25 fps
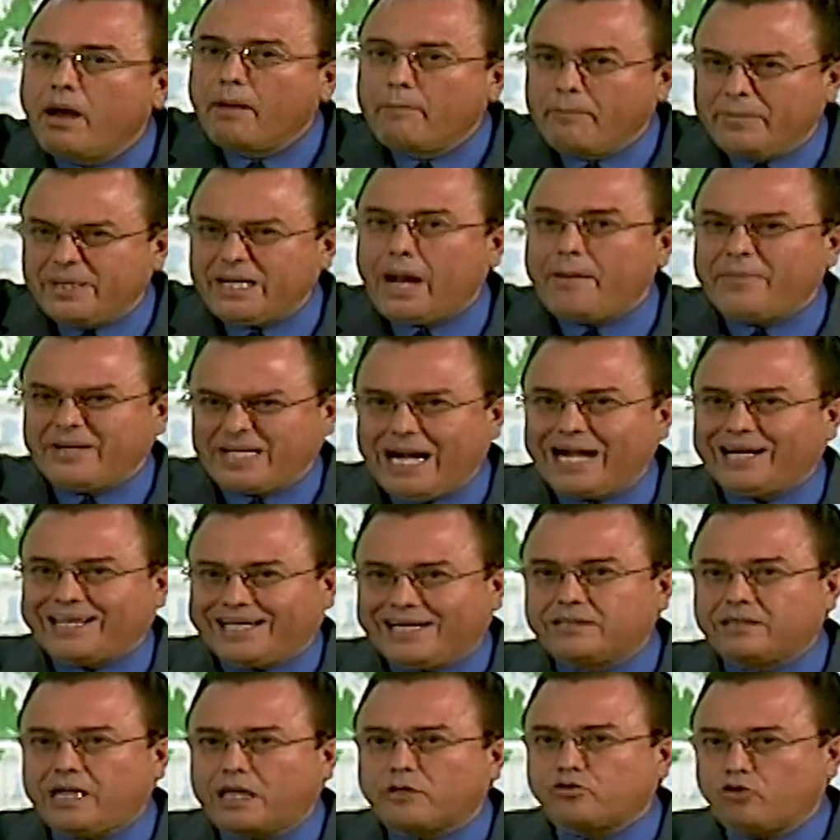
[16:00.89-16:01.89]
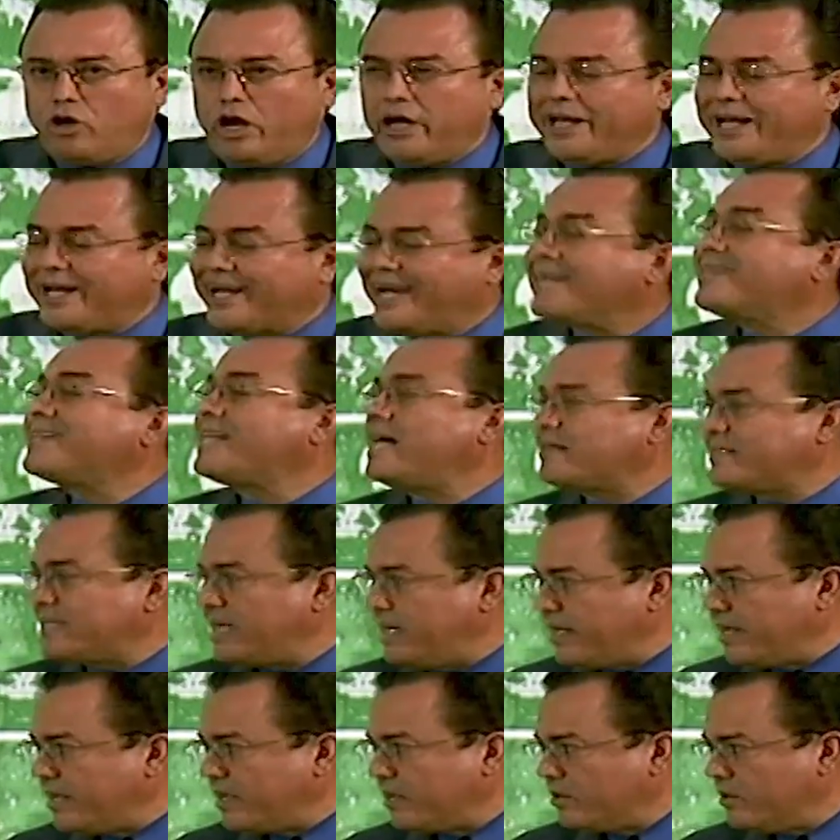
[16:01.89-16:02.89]
Look, look at the one next to you and look what's coming
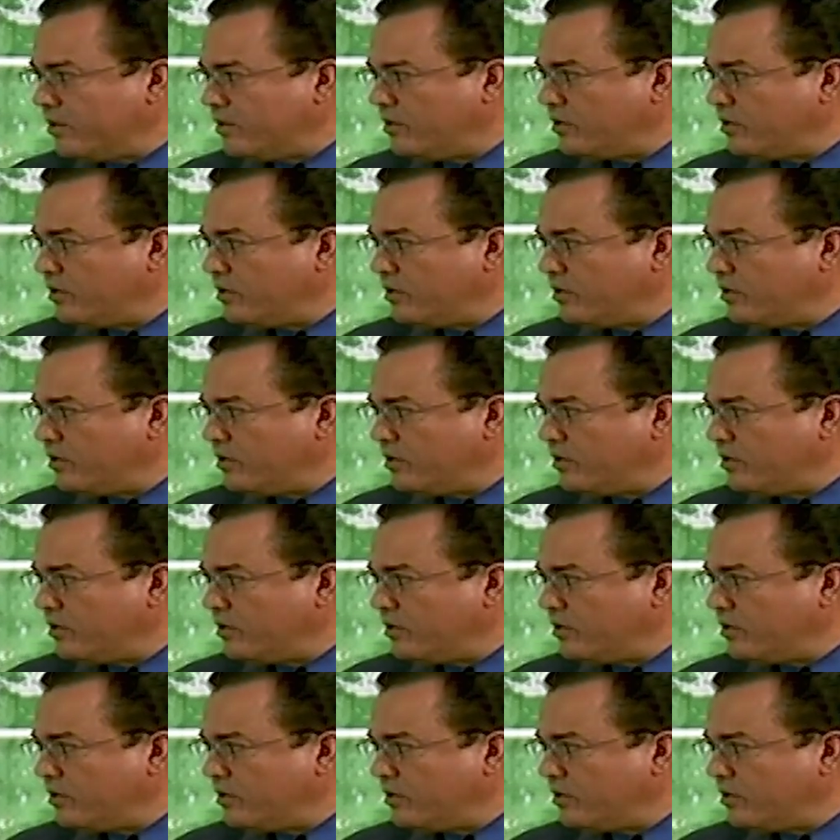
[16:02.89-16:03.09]
out.